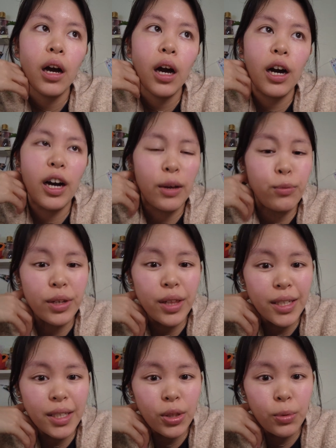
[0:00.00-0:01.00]
I
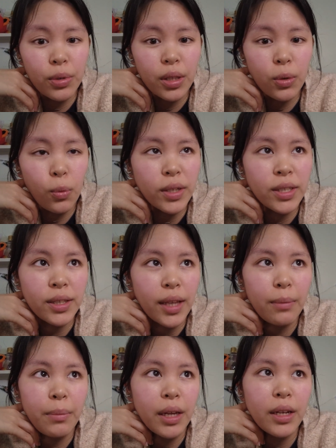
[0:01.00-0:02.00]
realized that there really wasn't
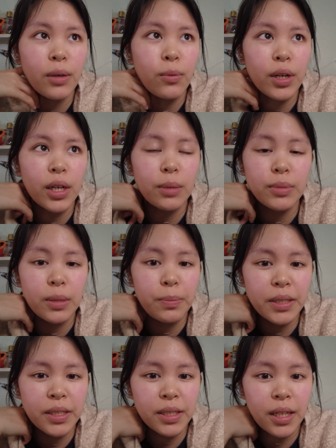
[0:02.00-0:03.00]
that many when it comes to
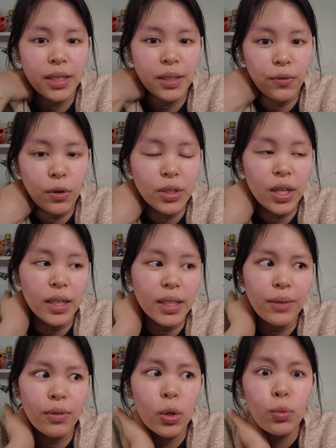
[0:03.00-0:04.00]
business class and first class.
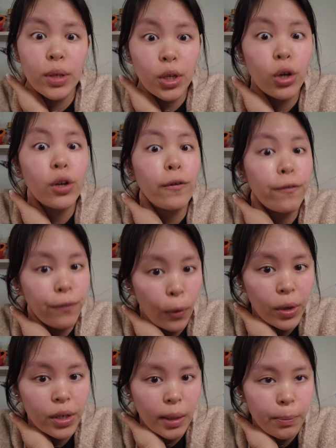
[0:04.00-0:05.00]
Even though we could
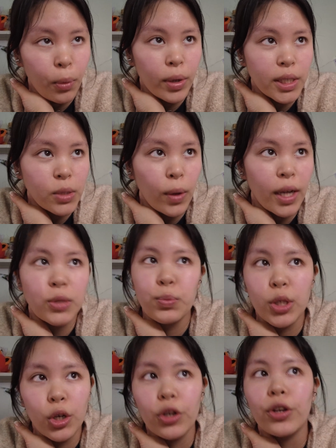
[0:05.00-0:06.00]
afford it points wise,
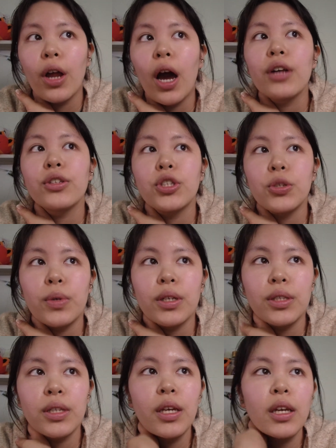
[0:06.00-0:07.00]
we could not do
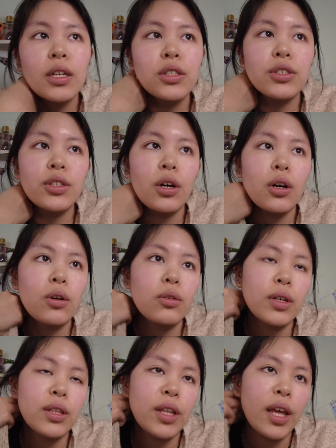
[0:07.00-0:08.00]
it.
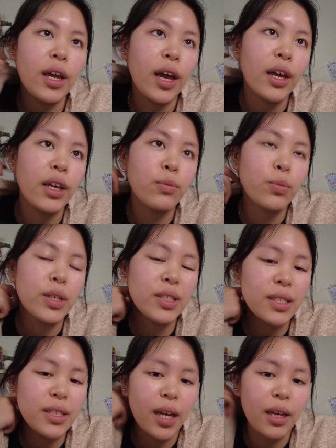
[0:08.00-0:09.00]
So in the end, we
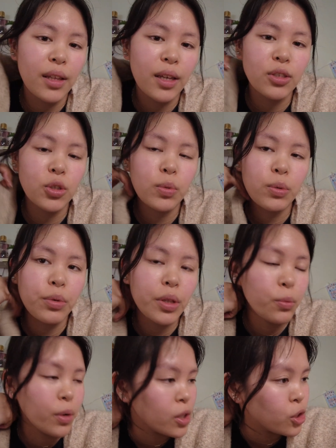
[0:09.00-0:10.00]
decided, like, do we
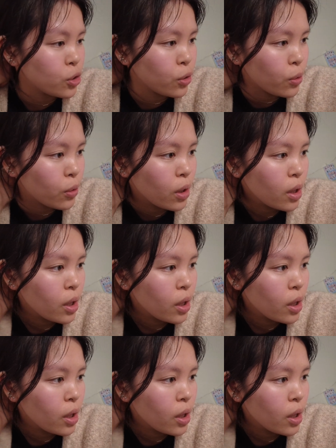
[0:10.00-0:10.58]
really want to do